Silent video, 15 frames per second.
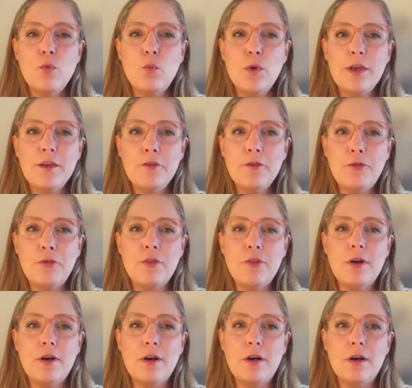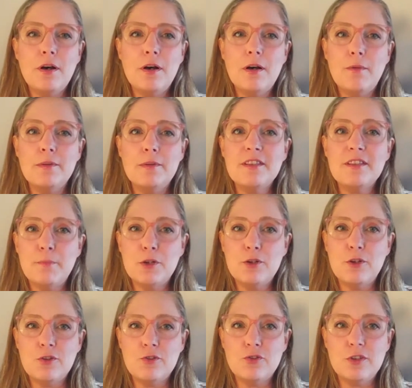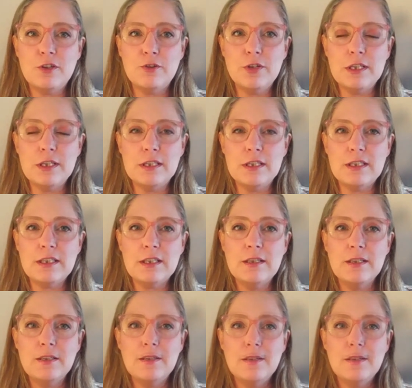with a seminar series.